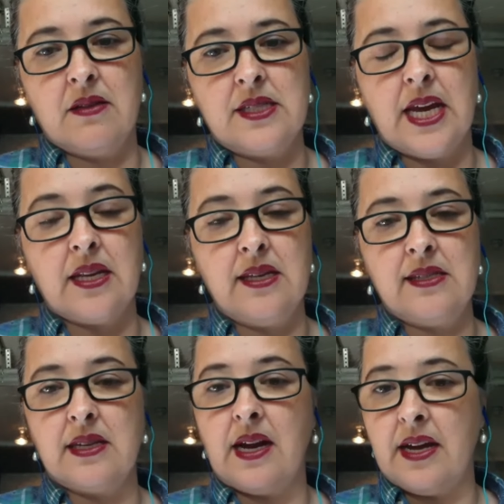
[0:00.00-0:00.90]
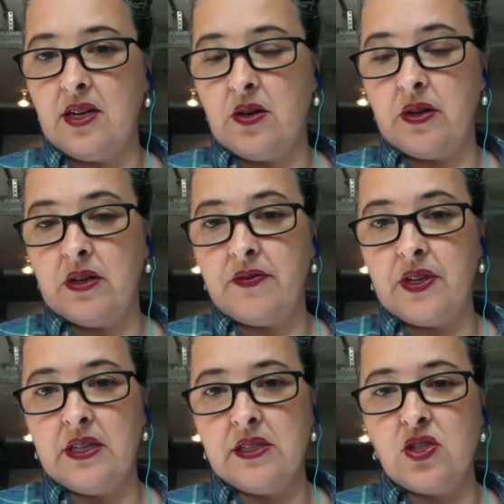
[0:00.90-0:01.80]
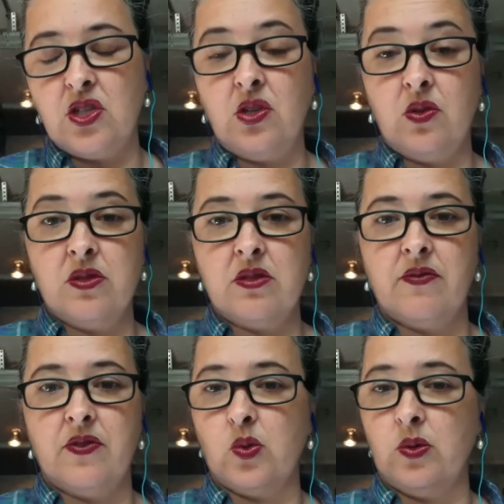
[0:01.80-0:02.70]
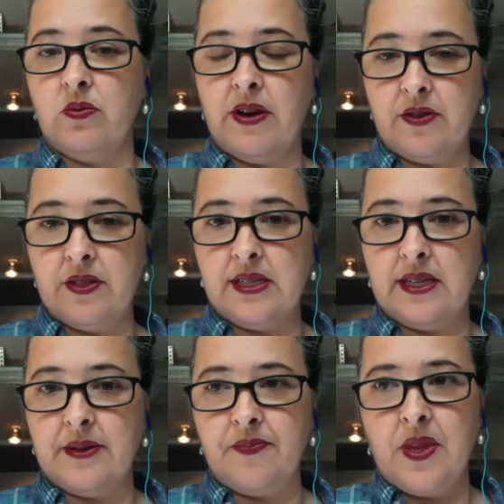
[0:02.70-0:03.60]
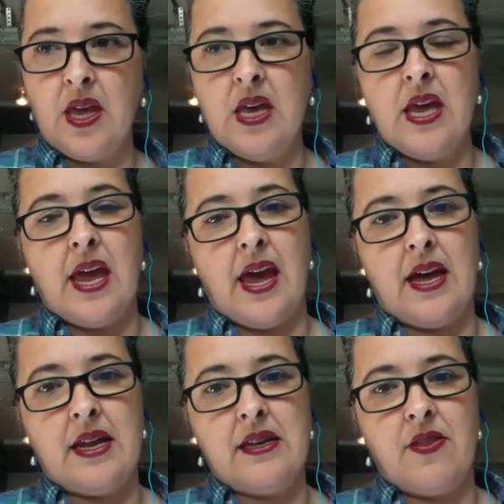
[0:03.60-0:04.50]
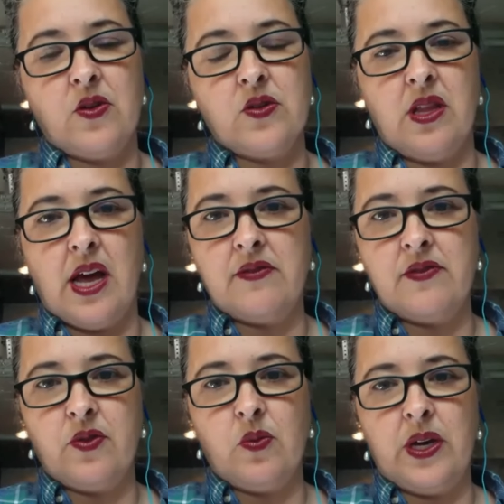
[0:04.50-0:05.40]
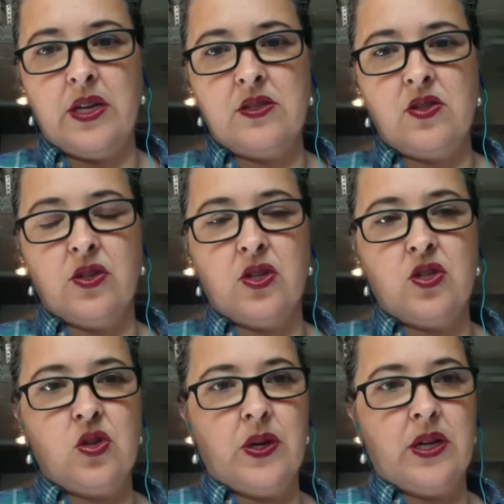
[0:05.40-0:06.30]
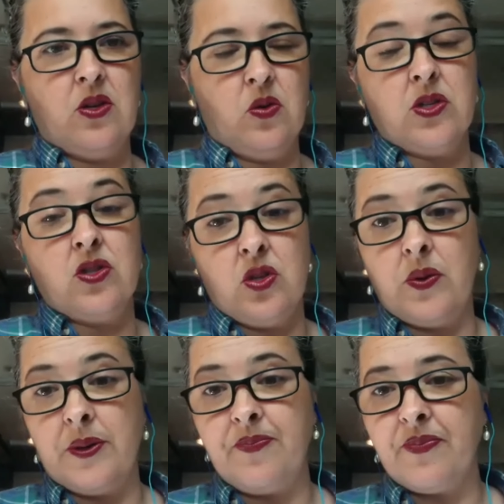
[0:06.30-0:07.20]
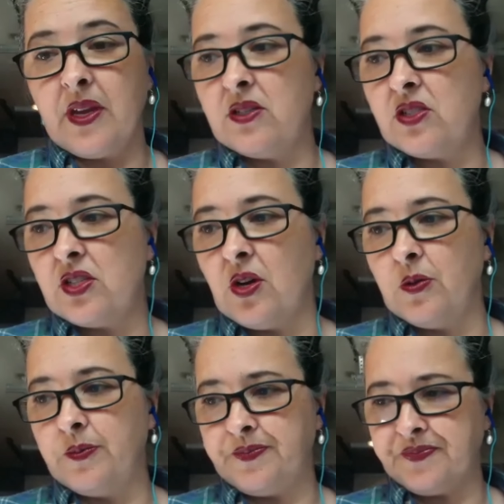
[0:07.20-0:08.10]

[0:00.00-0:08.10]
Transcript: techniques that I know of is to use visual referencing. And there's a lot of different ways you're going to do it. You can do it. So